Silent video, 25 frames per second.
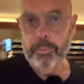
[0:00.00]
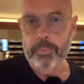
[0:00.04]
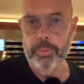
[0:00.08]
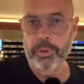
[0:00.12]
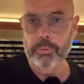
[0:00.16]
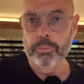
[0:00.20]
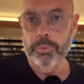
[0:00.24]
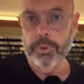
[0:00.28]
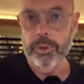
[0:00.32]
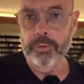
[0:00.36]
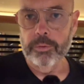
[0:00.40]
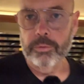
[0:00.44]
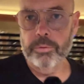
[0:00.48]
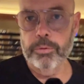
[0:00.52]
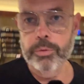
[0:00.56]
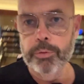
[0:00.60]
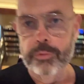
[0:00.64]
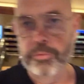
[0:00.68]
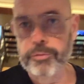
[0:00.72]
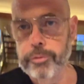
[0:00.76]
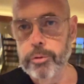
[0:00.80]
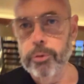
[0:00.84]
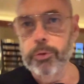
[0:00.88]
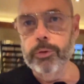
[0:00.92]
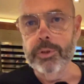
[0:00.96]
Between
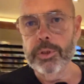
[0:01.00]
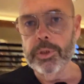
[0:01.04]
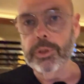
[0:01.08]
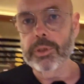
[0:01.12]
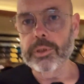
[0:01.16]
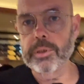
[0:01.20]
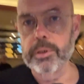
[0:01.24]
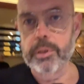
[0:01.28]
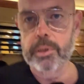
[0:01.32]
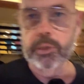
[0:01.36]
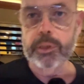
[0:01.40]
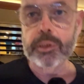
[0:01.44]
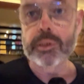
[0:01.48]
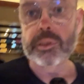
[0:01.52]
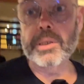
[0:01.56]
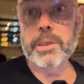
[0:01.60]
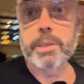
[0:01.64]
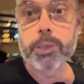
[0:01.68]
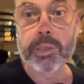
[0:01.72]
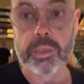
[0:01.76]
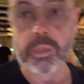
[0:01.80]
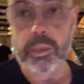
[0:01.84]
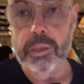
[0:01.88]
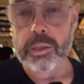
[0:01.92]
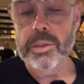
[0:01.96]
2 floors, it's
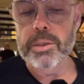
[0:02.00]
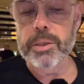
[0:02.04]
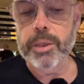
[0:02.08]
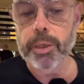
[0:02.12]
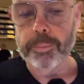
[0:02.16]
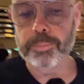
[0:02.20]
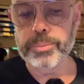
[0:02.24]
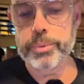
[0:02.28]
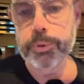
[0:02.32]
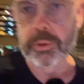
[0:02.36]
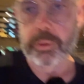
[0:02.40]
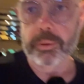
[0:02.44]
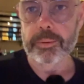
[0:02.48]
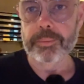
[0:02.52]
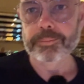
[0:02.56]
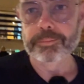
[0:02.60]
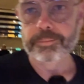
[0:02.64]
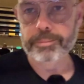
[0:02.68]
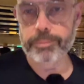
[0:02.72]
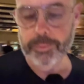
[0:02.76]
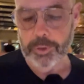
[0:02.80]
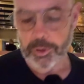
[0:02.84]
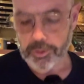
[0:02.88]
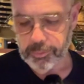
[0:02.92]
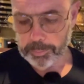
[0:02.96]
16 steps.
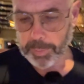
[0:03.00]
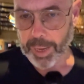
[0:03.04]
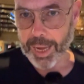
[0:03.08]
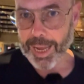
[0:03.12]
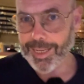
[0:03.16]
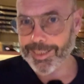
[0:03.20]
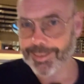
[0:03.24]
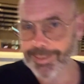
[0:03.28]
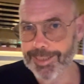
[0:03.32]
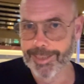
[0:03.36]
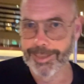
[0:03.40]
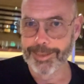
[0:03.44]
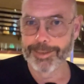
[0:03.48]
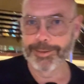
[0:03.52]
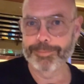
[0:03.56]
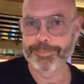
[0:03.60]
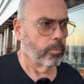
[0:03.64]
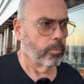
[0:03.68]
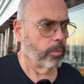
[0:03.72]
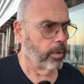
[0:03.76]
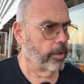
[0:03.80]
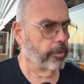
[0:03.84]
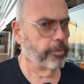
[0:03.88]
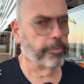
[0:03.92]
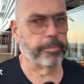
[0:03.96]
Not bad.
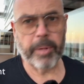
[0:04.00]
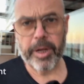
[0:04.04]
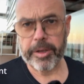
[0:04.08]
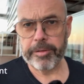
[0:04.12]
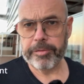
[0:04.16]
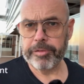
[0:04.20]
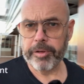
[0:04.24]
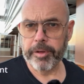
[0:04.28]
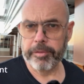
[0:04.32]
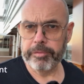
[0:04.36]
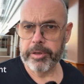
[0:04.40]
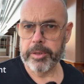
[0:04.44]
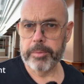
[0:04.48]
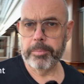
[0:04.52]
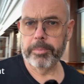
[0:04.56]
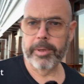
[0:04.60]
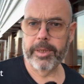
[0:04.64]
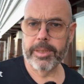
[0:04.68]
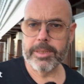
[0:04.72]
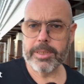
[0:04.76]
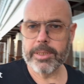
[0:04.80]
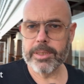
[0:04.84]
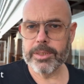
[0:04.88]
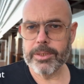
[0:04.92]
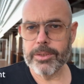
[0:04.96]
One of my favorite
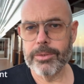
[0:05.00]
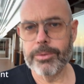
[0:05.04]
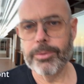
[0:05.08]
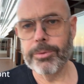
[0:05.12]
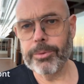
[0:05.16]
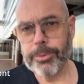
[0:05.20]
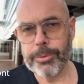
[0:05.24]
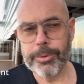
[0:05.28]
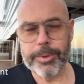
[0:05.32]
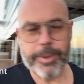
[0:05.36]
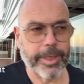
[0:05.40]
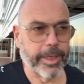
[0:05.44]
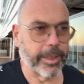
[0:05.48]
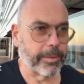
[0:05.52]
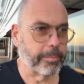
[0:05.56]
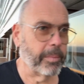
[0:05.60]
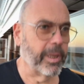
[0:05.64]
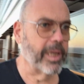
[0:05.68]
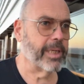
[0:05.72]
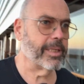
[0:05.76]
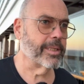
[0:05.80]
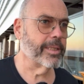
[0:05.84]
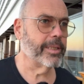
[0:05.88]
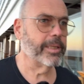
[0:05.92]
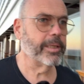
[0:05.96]
places to get
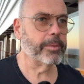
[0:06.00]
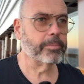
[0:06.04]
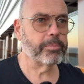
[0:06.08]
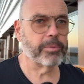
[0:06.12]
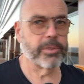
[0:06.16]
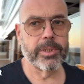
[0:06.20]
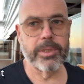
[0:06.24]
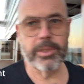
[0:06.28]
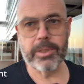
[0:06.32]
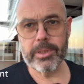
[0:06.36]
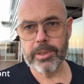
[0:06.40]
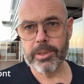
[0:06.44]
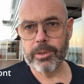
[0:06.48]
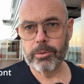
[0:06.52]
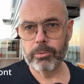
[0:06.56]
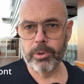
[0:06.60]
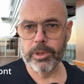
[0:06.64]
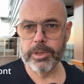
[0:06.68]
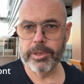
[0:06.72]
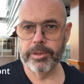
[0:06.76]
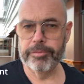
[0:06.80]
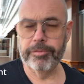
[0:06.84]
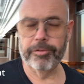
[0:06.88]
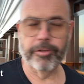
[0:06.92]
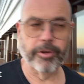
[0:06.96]
my steps is the
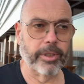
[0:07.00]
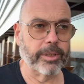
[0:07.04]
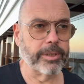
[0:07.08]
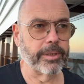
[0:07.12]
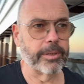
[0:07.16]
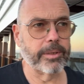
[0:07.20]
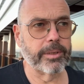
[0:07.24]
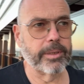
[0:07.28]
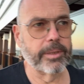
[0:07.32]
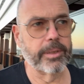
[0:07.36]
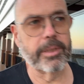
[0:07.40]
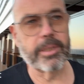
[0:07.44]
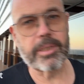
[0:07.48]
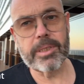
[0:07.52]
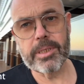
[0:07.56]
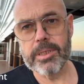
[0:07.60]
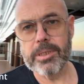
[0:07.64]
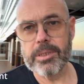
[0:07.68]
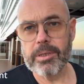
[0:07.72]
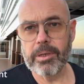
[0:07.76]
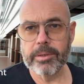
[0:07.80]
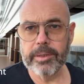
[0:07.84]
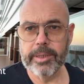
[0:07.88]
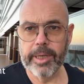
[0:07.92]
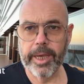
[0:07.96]
waterfront, and this
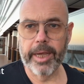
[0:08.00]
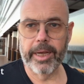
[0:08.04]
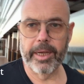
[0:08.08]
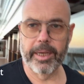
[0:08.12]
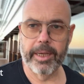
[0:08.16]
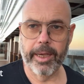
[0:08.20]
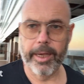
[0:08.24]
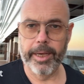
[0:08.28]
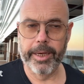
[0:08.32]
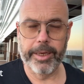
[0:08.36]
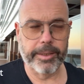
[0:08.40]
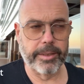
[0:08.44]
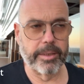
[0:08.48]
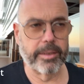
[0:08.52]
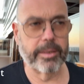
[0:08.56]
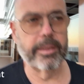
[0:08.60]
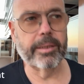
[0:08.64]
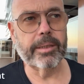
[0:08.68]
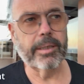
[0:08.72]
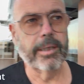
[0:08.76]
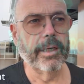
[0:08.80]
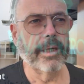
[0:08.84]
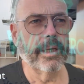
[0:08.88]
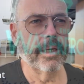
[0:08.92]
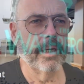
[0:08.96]
is on deck 8.